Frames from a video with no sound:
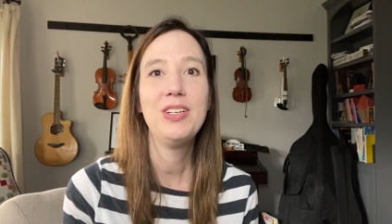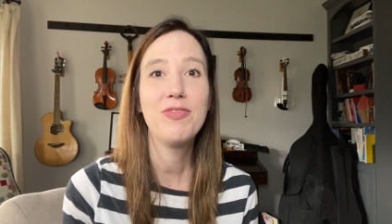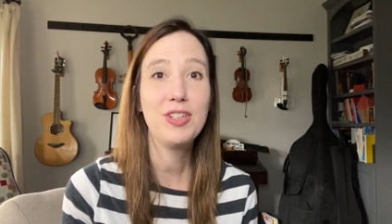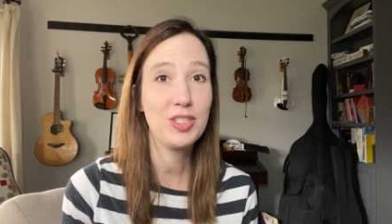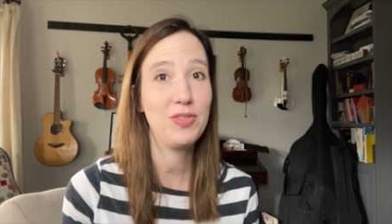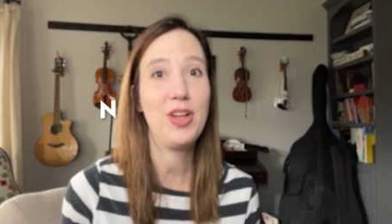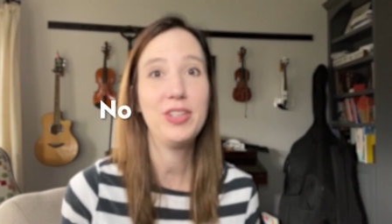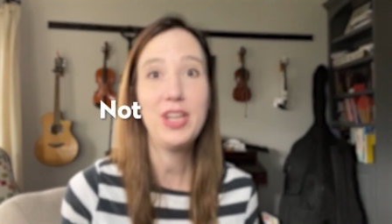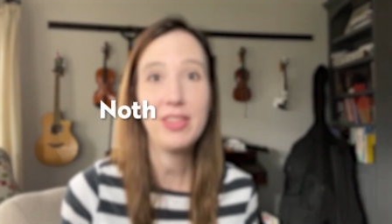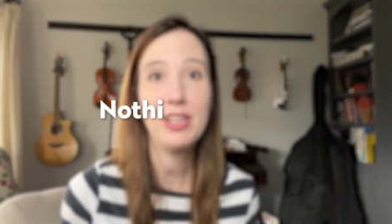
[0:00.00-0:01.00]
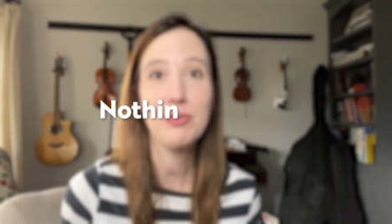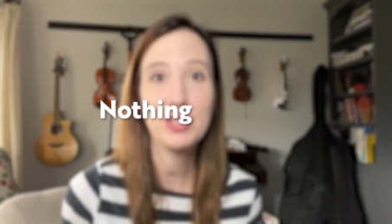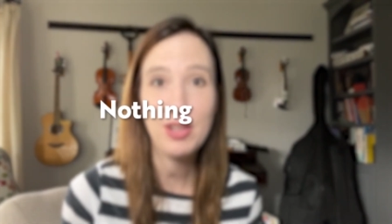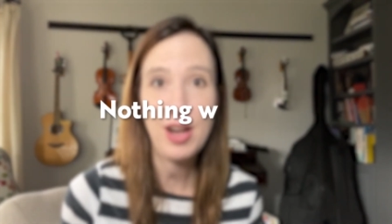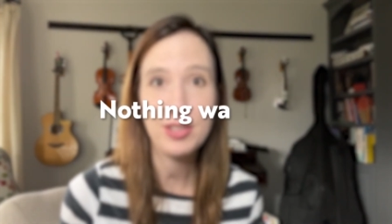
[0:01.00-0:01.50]
First of all, nothing
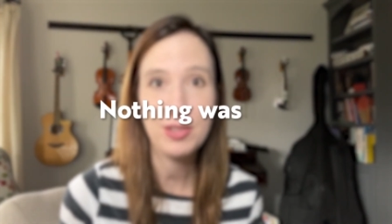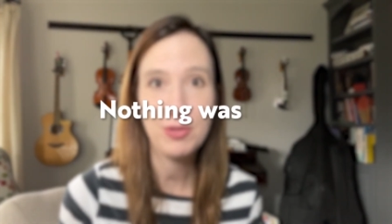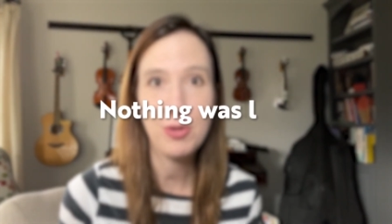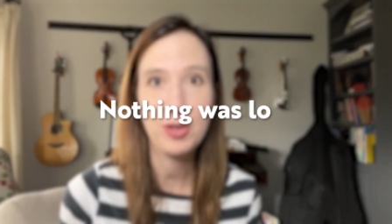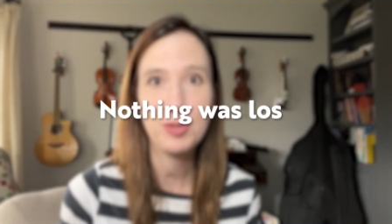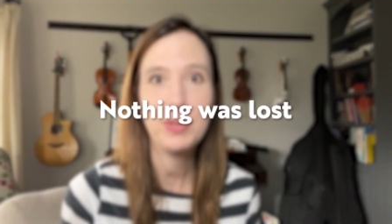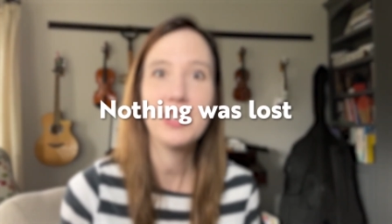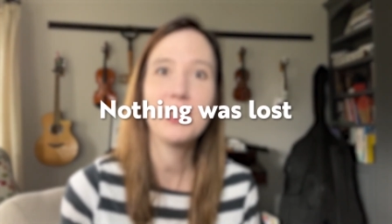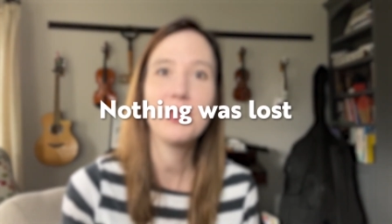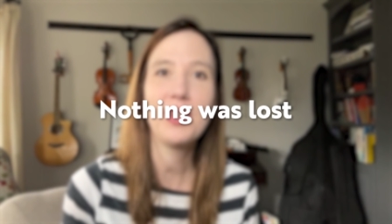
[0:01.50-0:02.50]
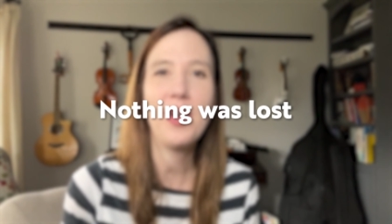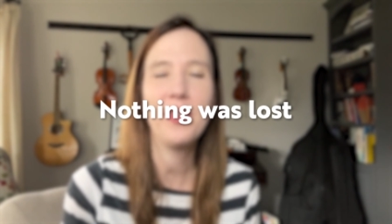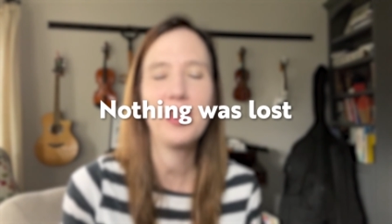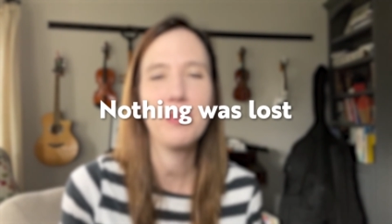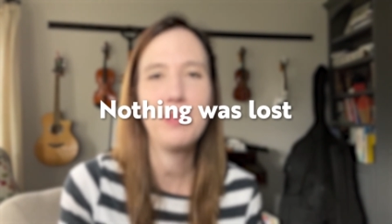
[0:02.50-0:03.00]
was lost, of course, because it was all
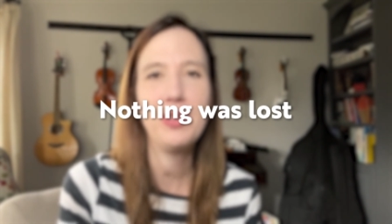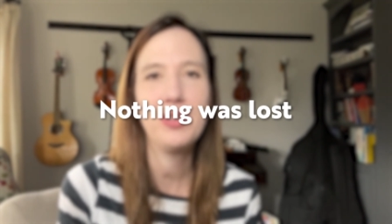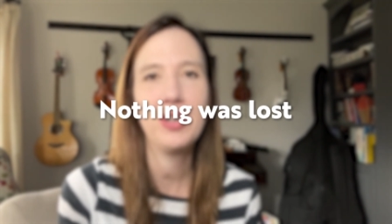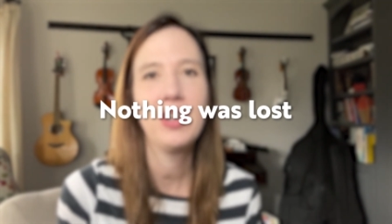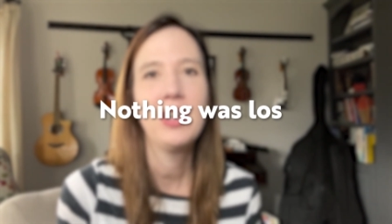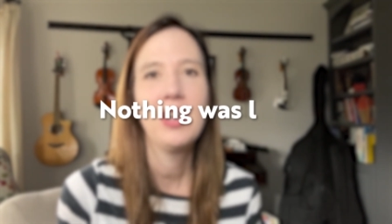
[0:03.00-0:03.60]
on the computer.